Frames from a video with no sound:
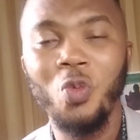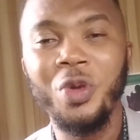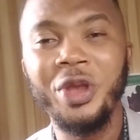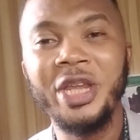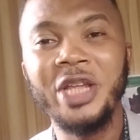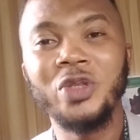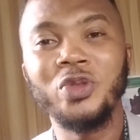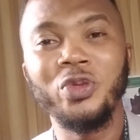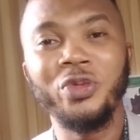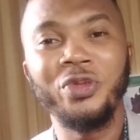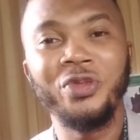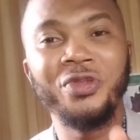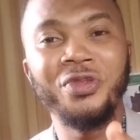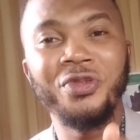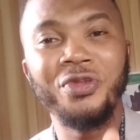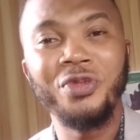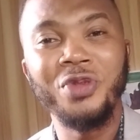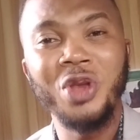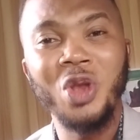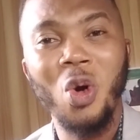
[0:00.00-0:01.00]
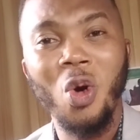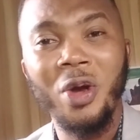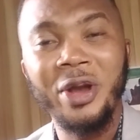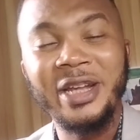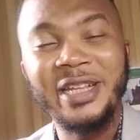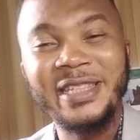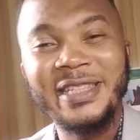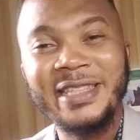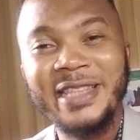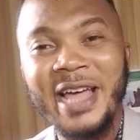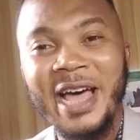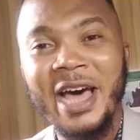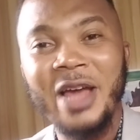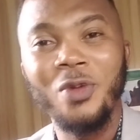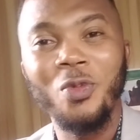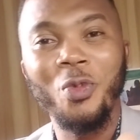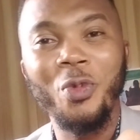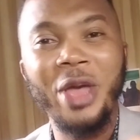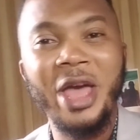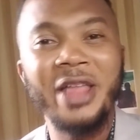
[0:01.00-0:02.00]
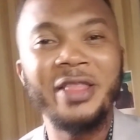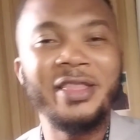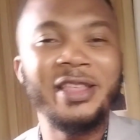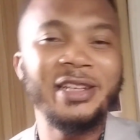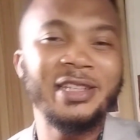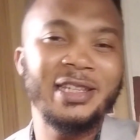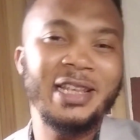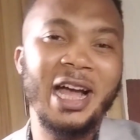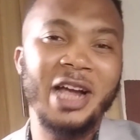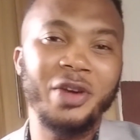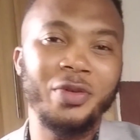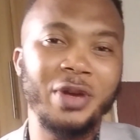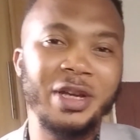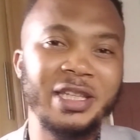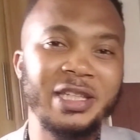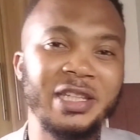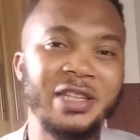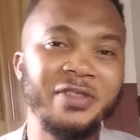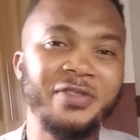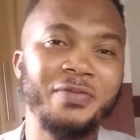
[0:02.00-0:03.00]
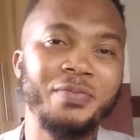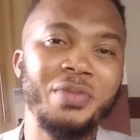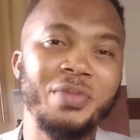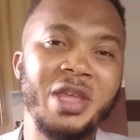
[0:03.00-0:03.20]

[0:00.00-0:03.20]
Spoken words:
we need to understand where this aggressive